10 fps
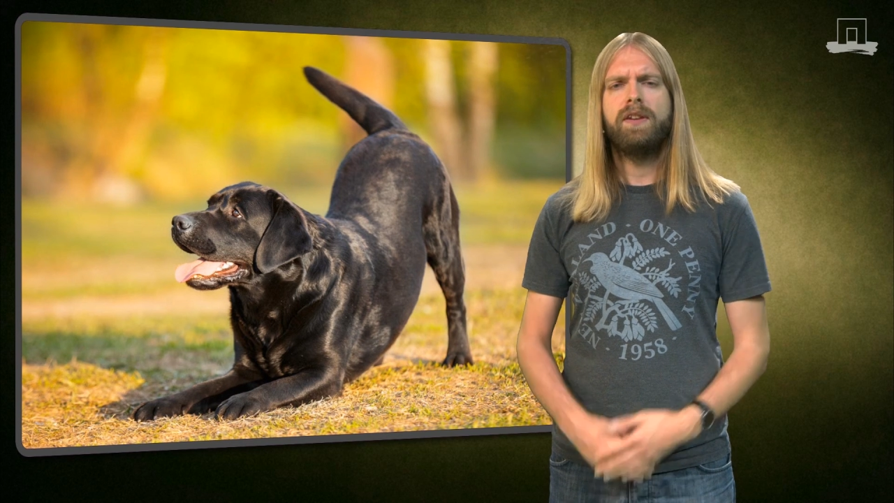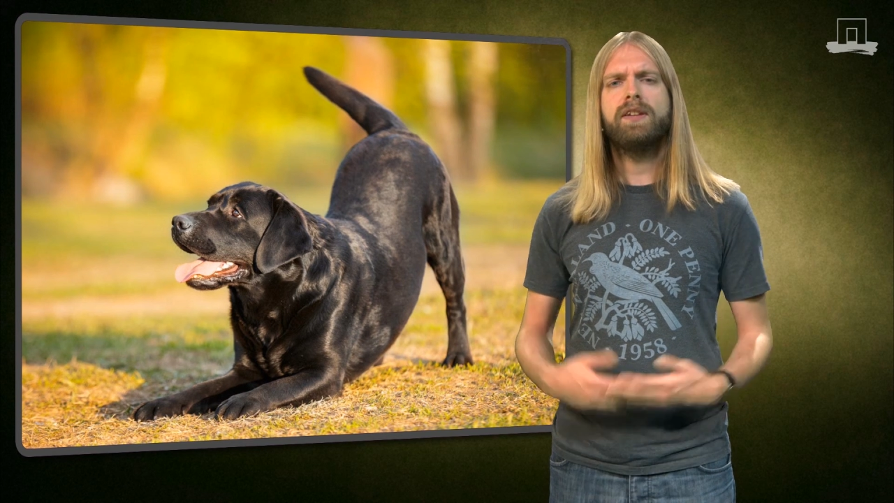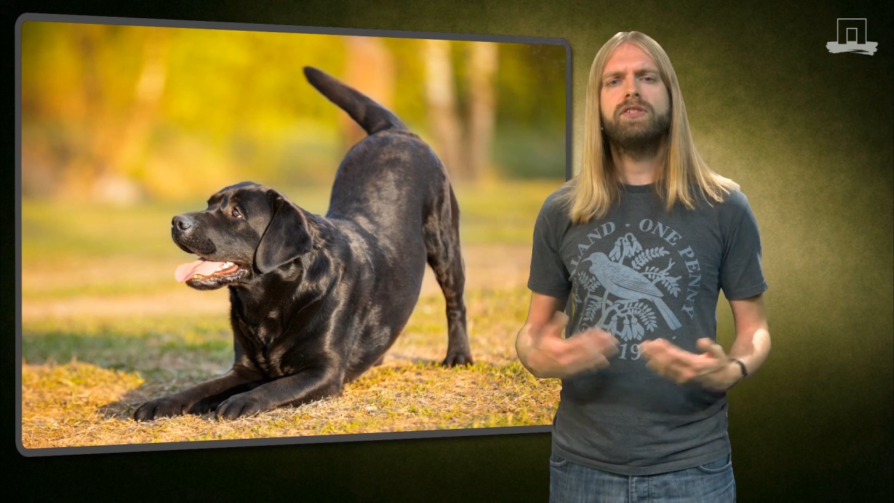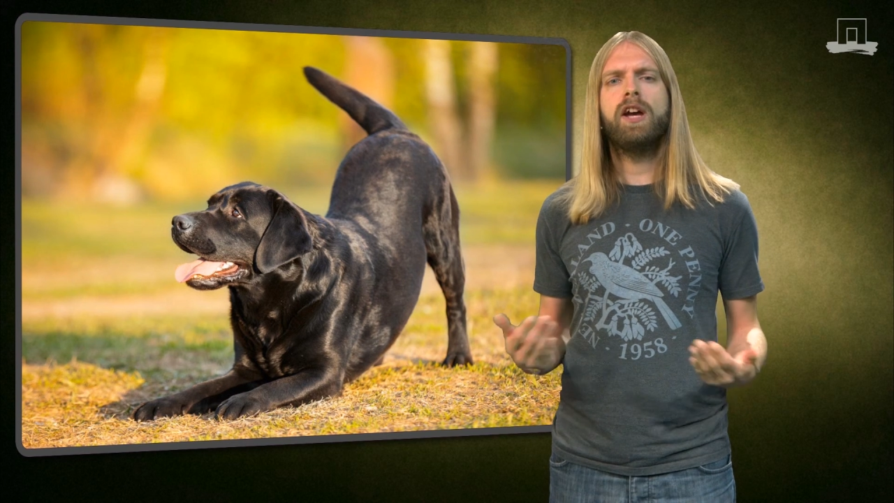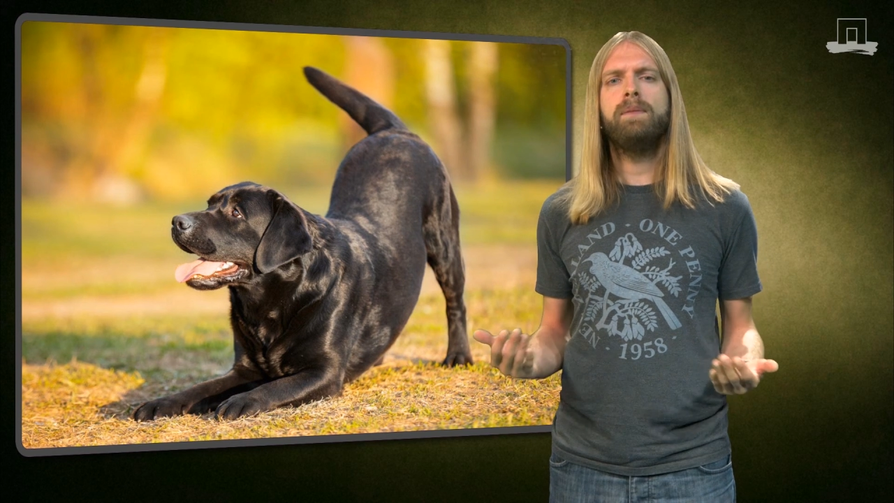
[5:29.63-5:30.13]
The
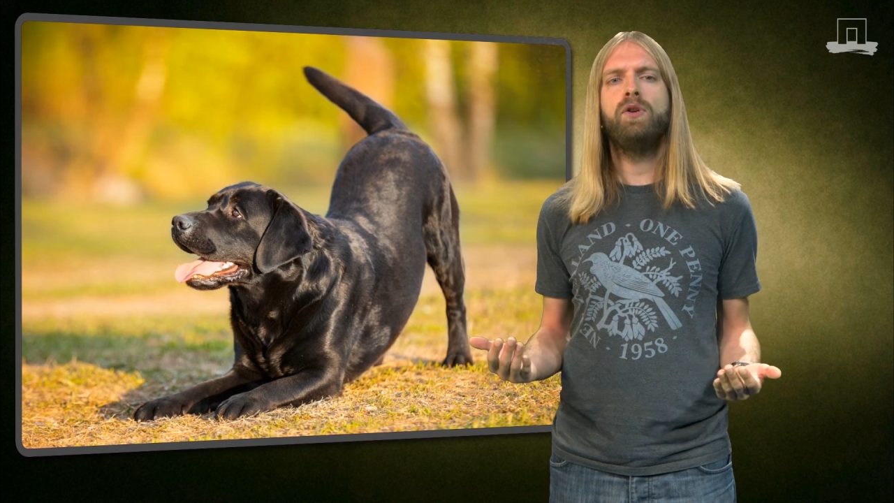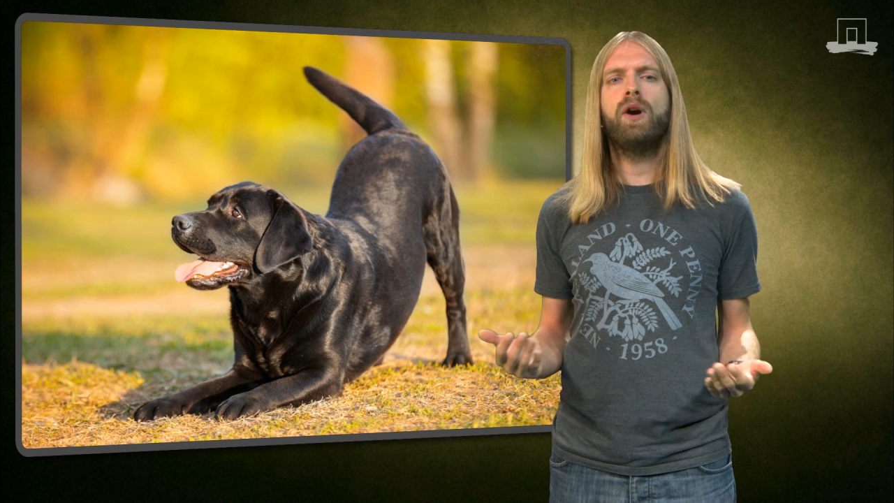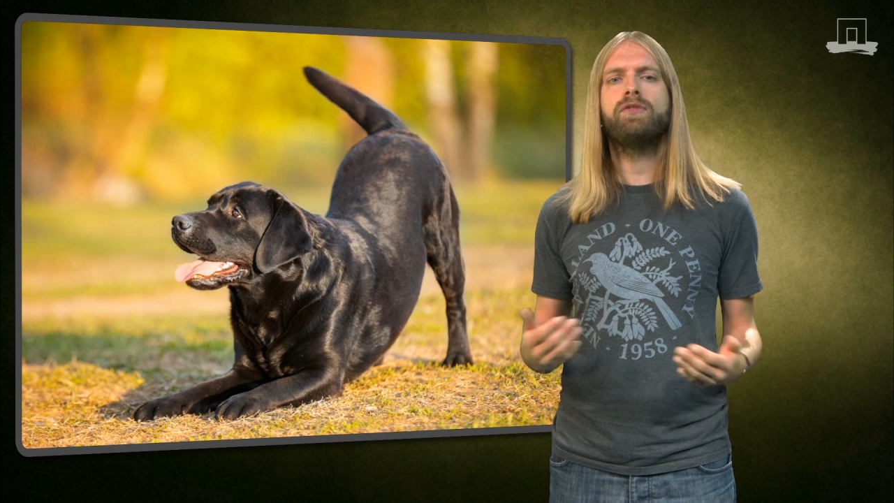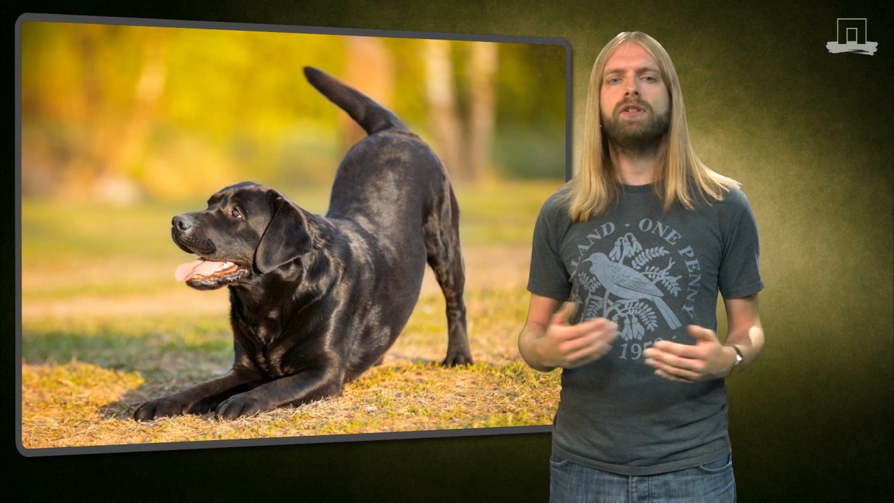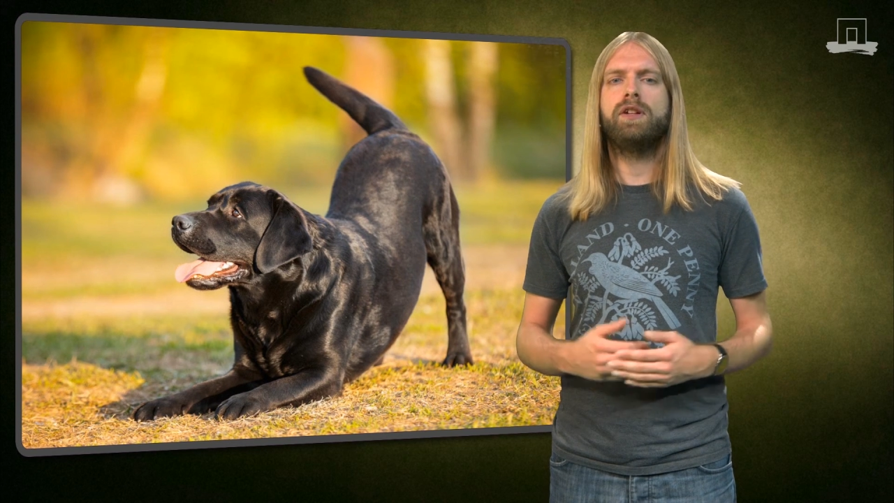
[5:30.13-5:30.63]
next time
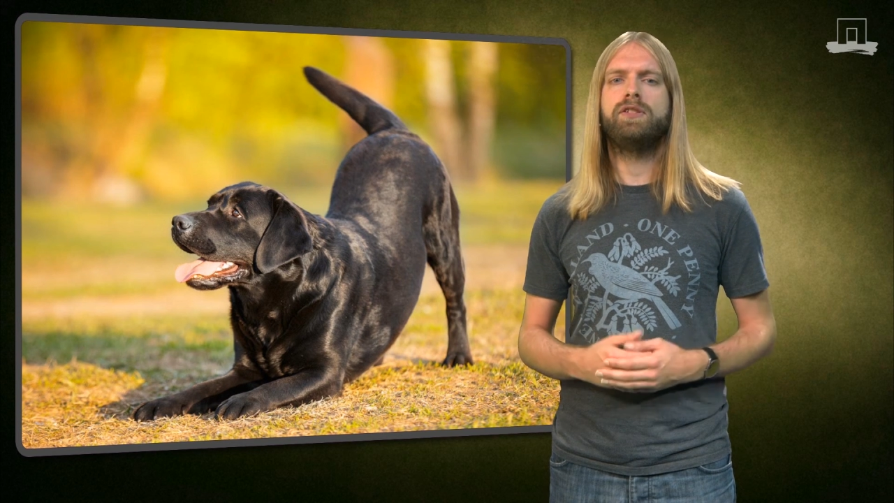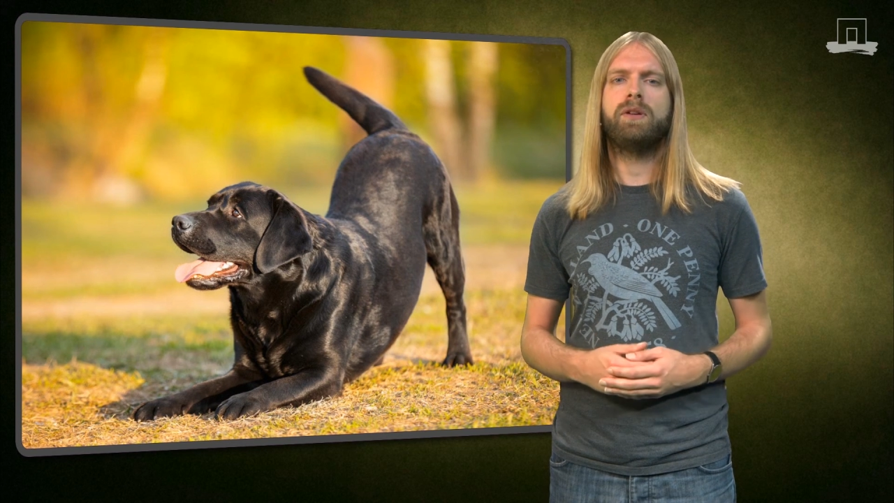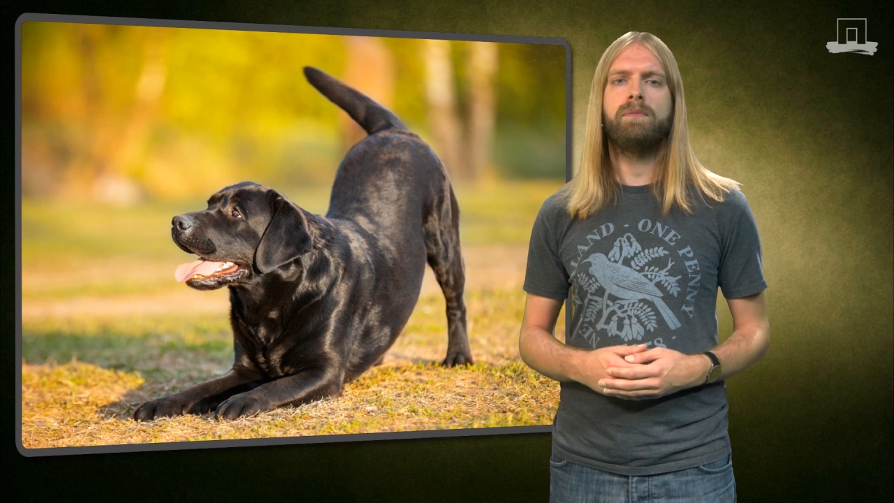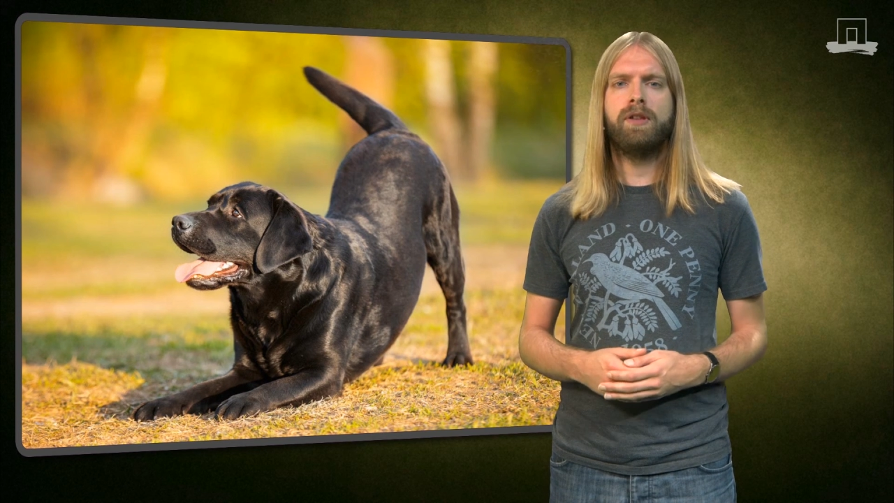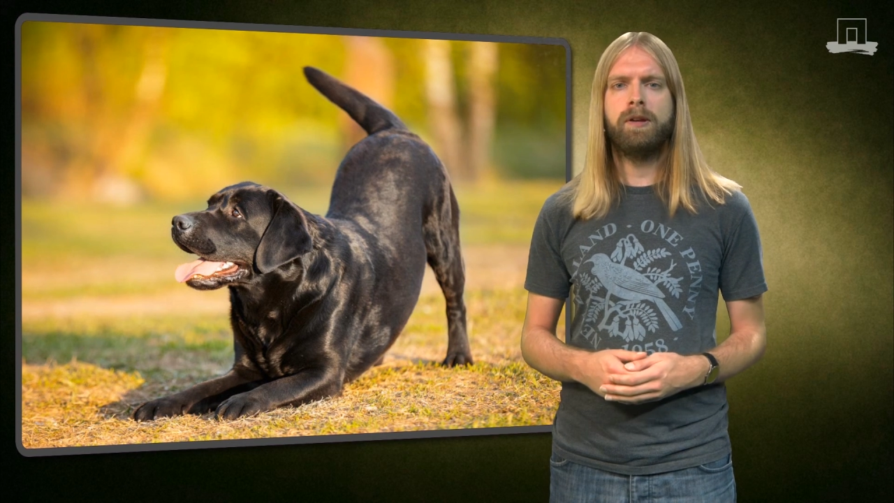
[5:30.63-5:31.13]
you have to learn
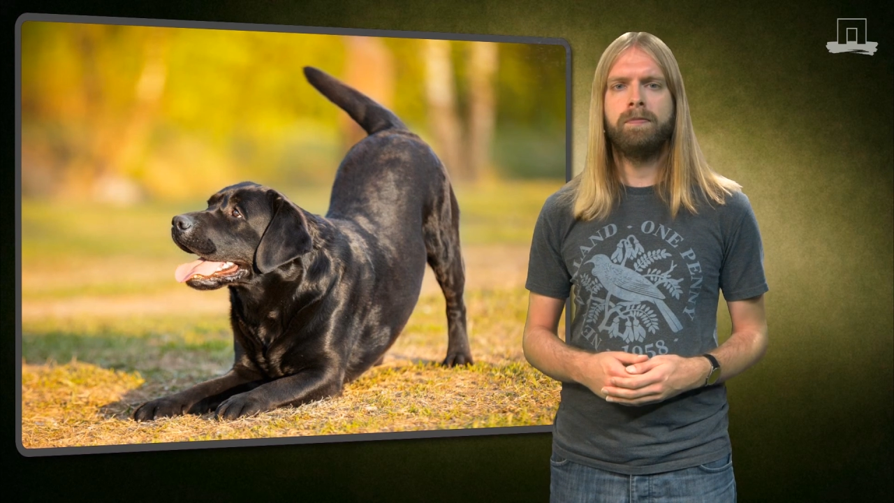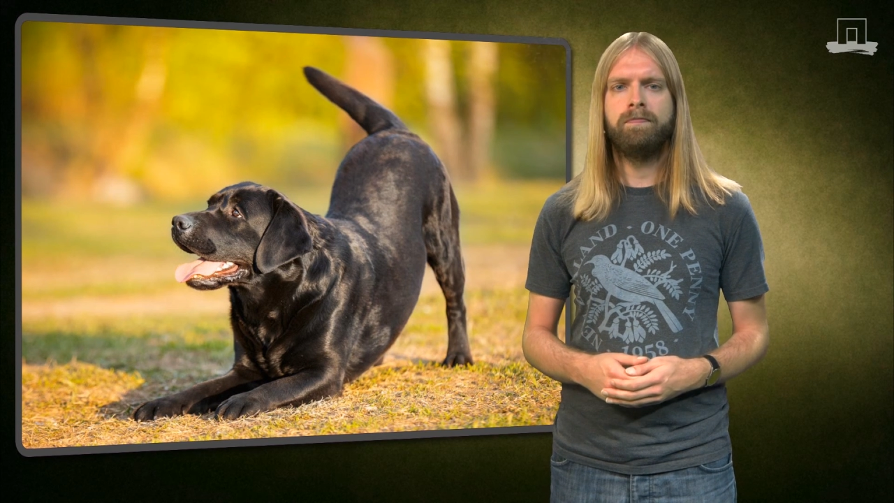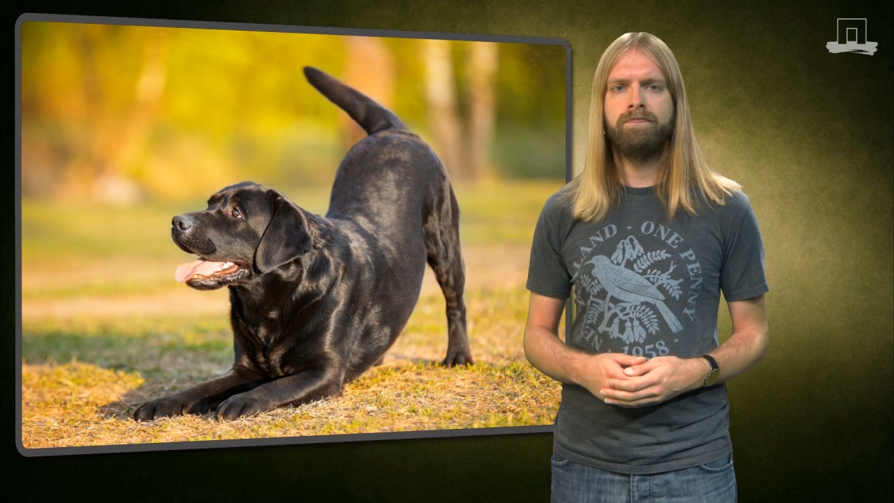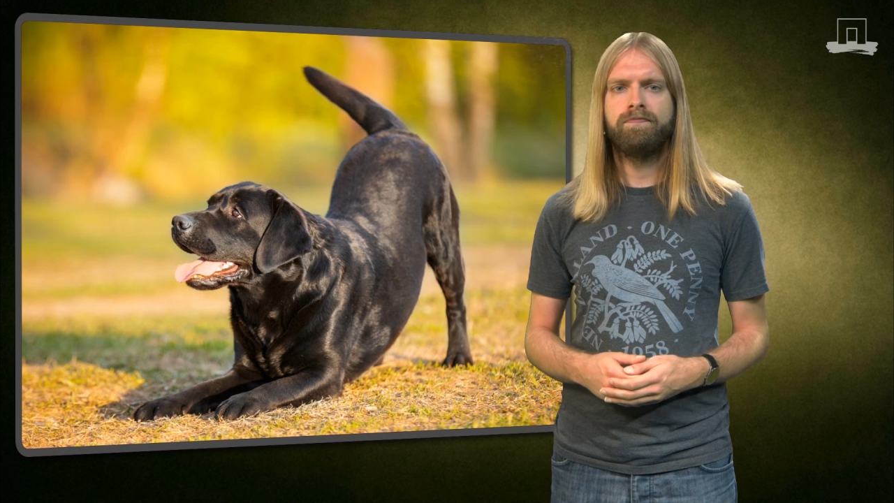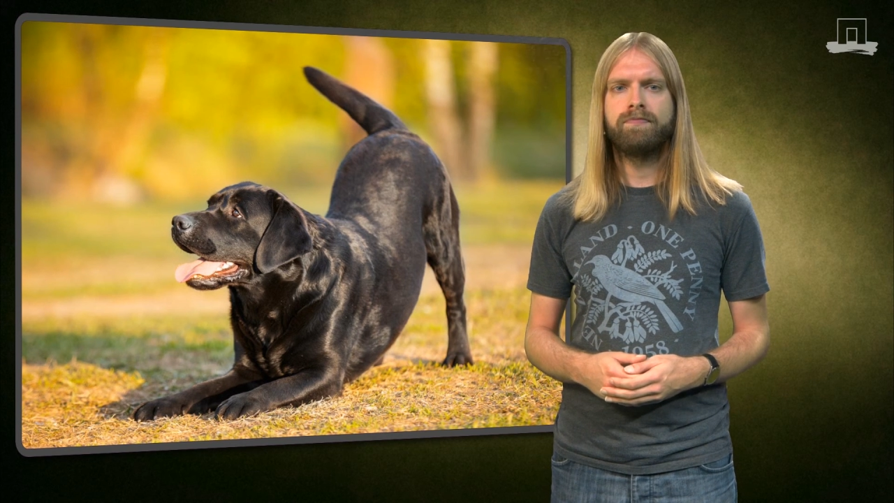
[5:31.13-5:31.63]
something,